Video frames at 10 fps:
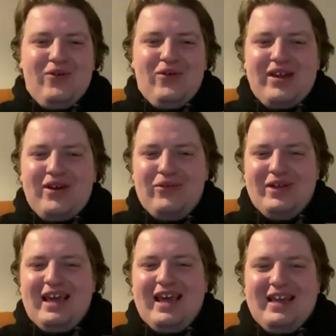Why aren't we
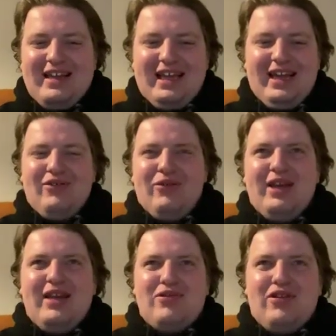getting Kieran
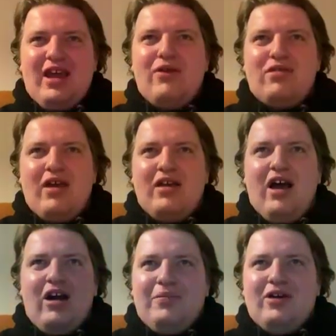Williams on the outside
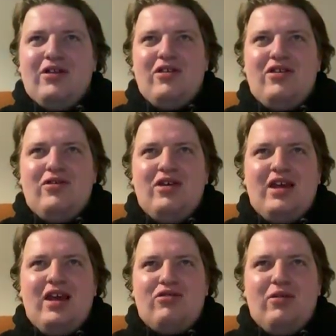arc? Because he
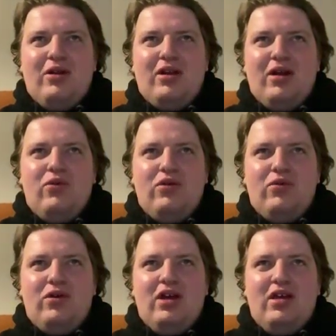gets to a point like,
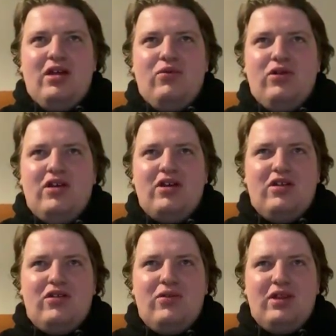what's he going
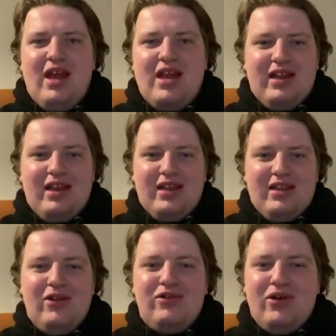to do at the end?
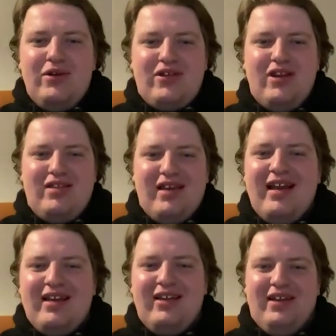No one's going to
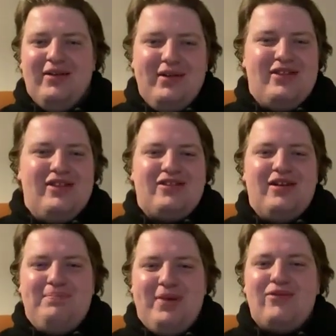tackle him. He's just going
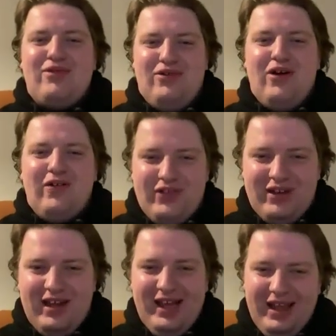to bounce you off
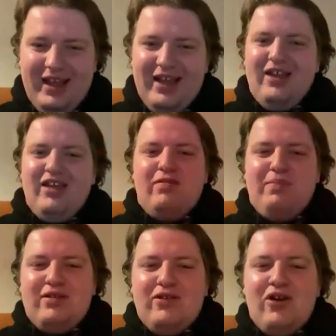and
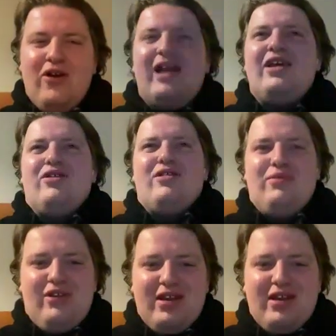spit in your eye or
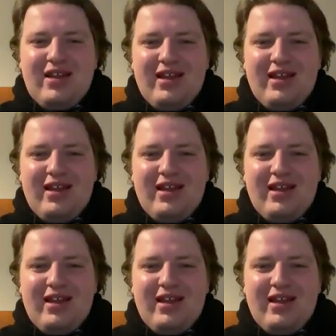something.